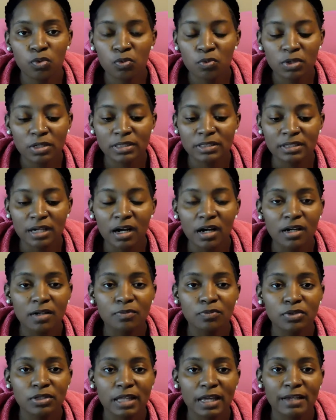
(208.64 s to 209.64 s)
we weren't
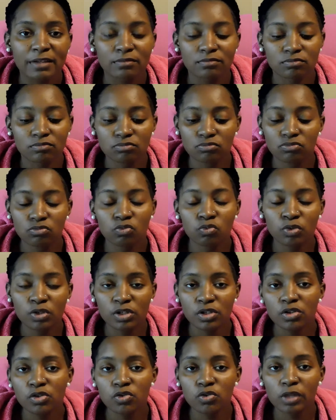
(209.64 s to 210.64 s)
dumb. Like,
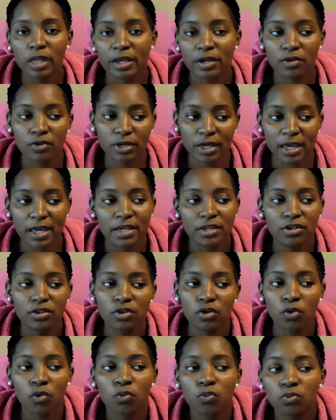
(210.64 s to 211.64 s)
we knew, like, okay,
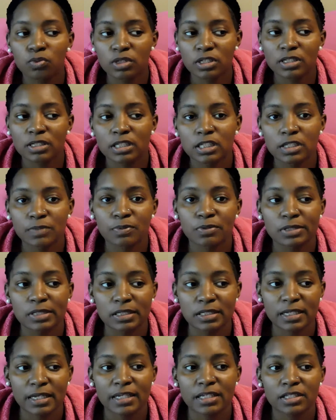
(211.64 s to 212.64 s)
you know, this is
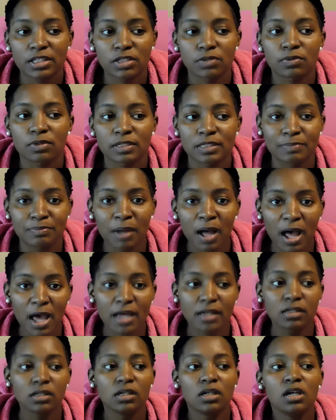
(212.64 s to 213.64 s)
supposed to take us to our
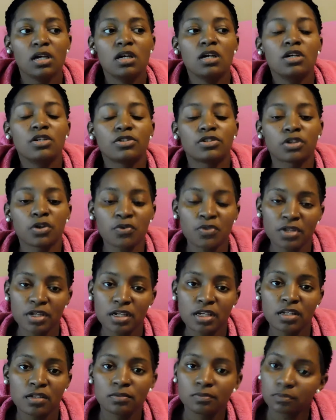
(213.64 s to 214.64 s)
spot. So
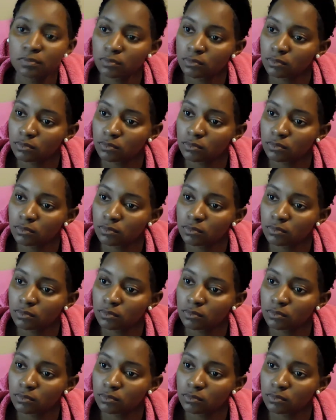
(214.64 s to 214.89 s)
then